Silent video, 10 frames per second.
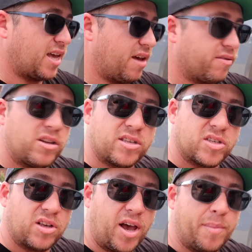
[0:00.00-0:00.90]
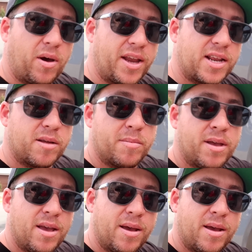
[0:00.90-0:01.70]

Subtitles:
They have lots of side bite in them,